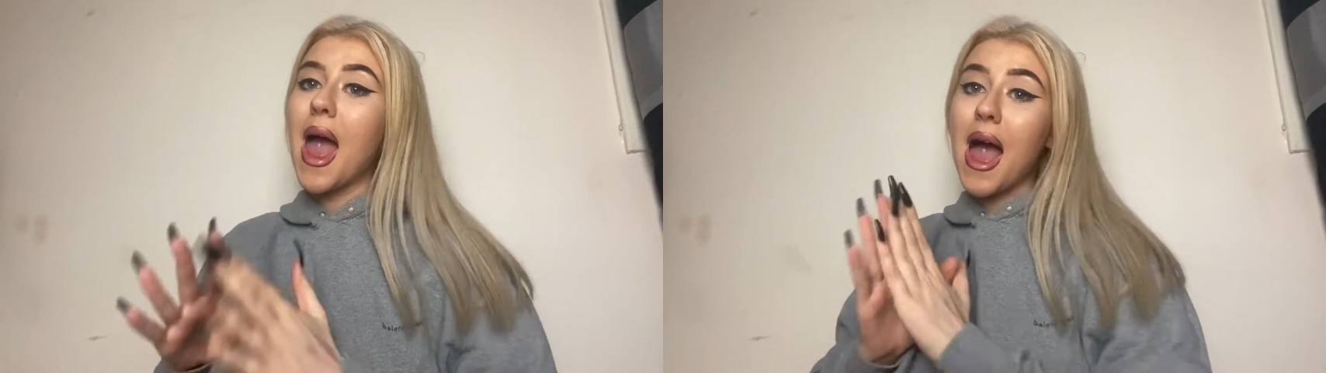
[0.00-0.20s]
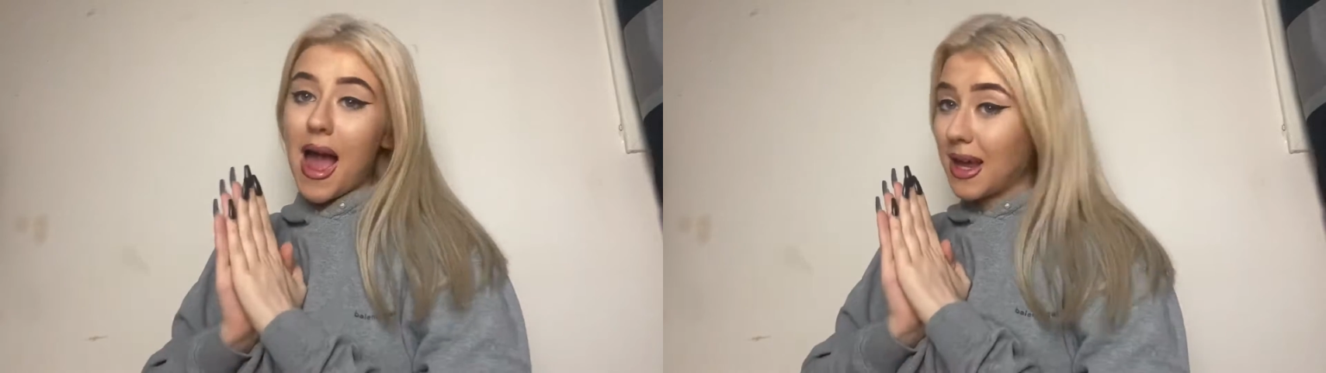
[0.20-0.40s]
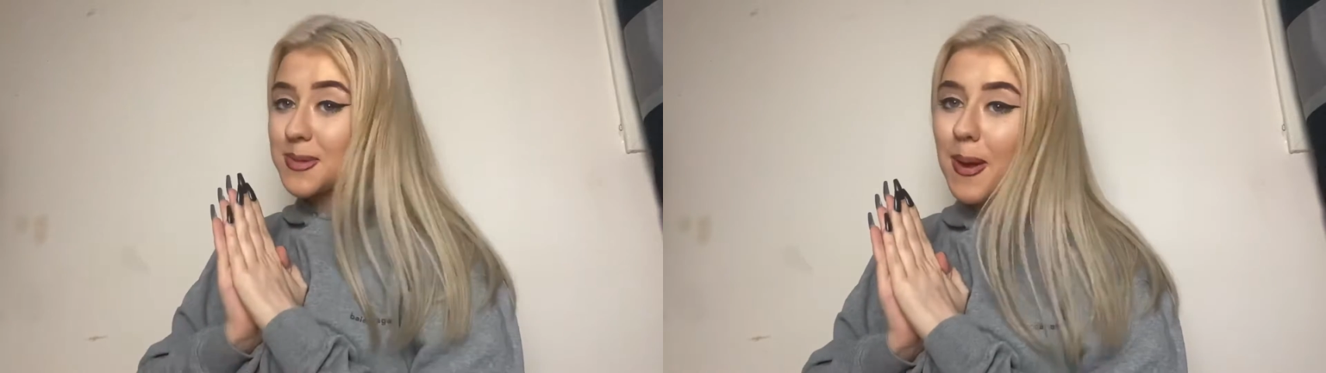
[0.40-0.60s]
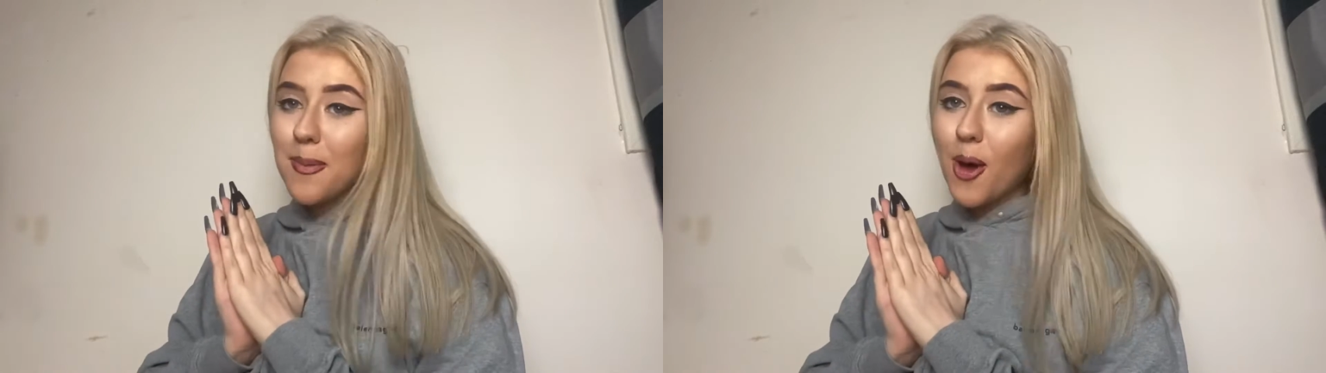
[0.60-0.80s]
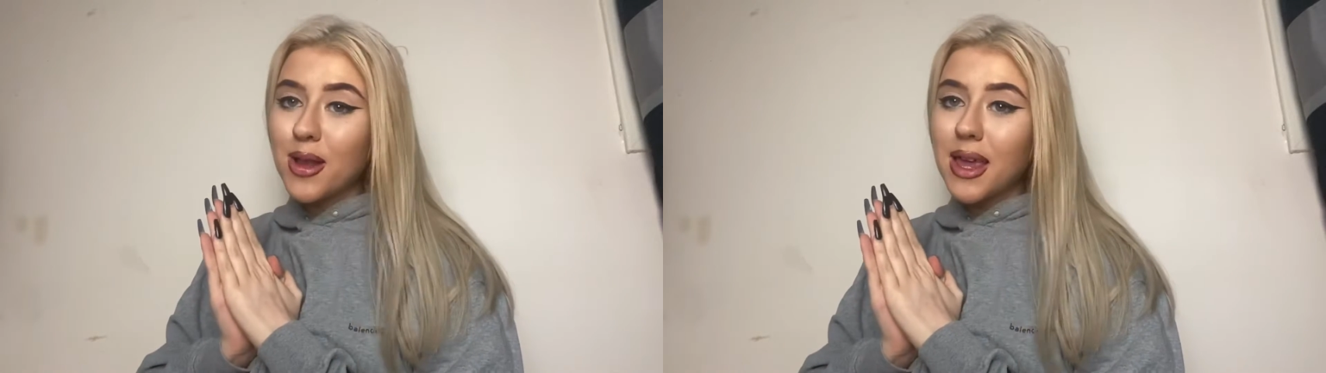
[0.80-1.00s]
Hi Spinny
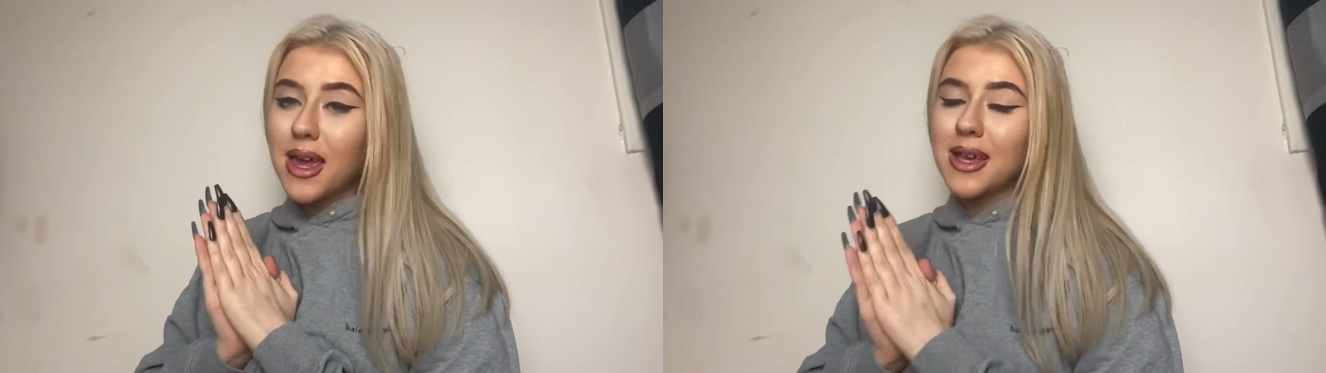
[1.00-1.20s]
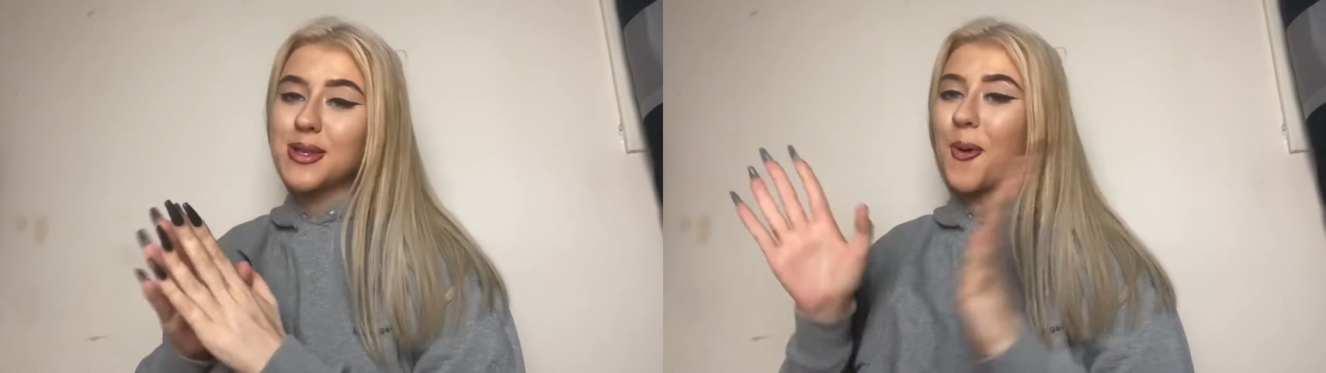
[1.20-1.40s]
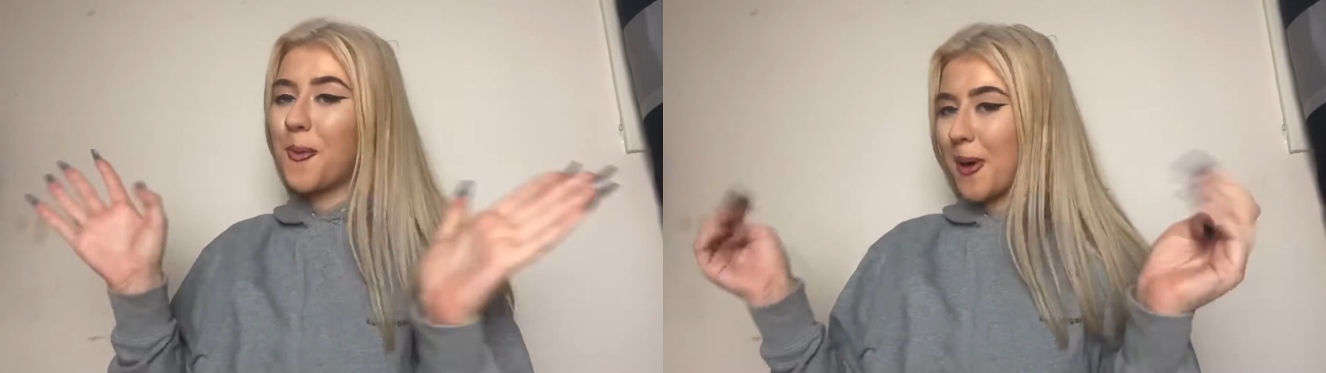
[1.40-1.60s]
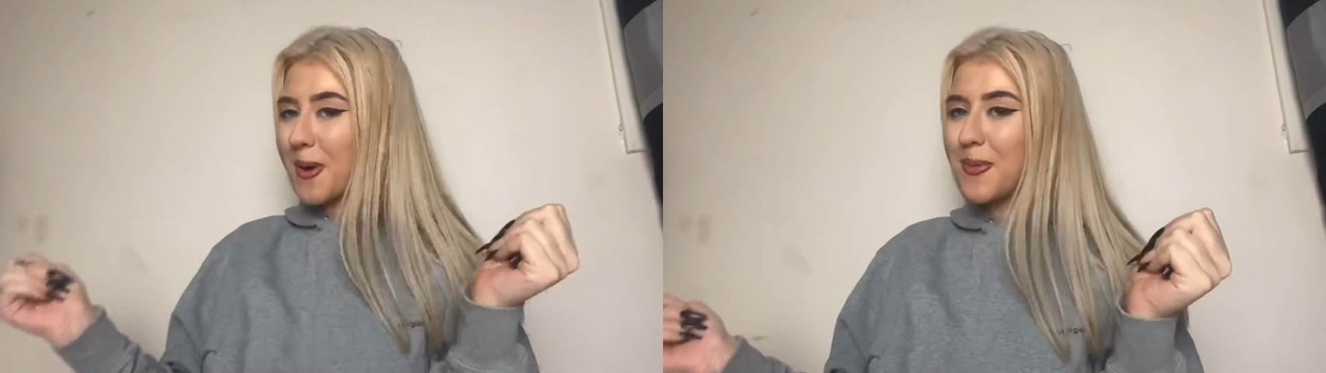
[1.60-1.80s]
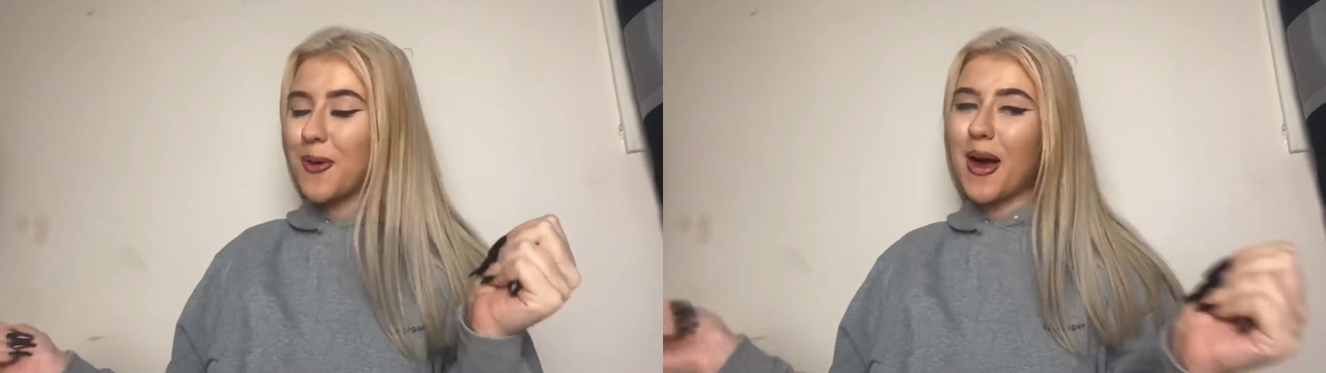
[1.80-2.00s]
Bodies,
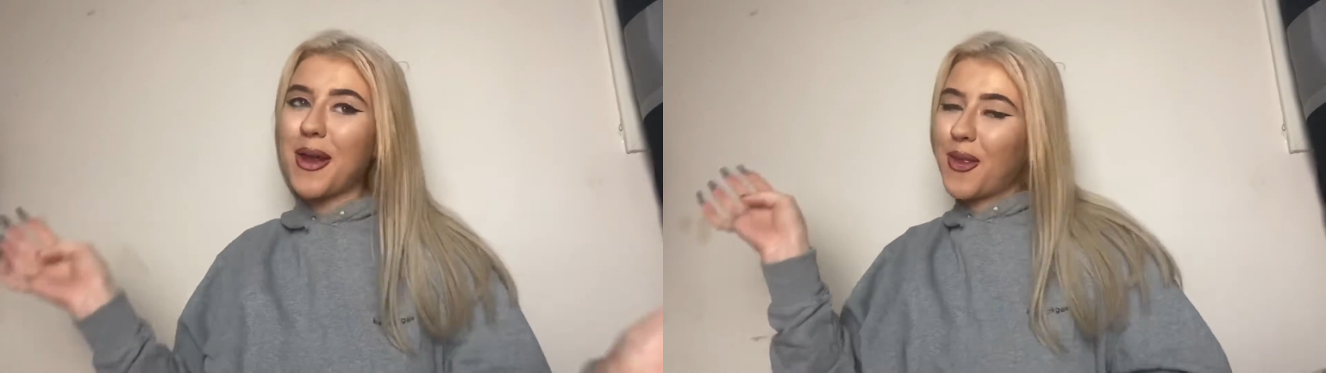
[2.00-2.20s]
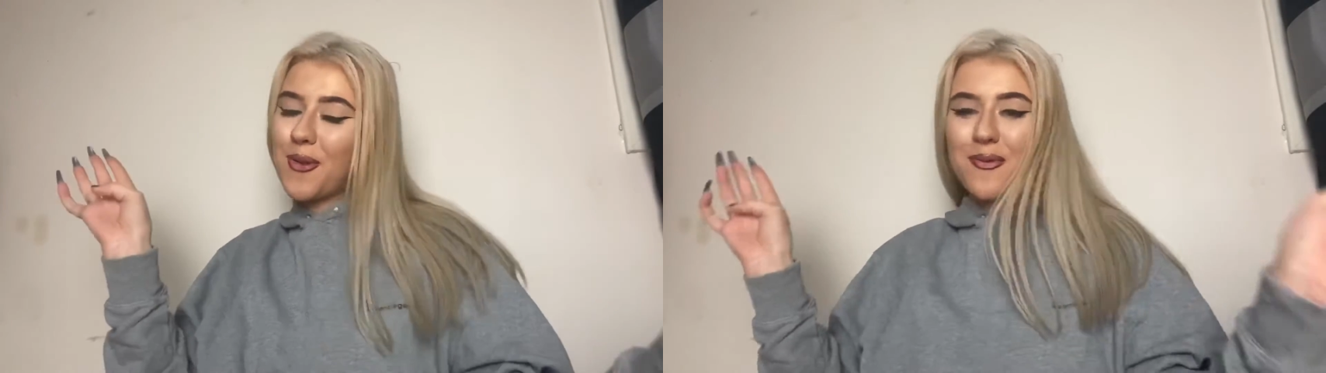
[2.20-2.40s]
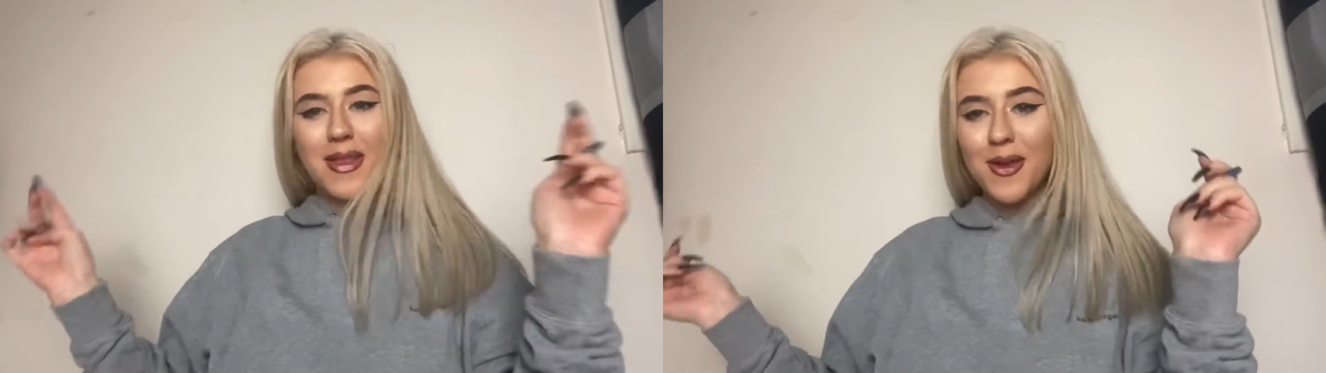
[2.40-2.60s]
welcome to another video.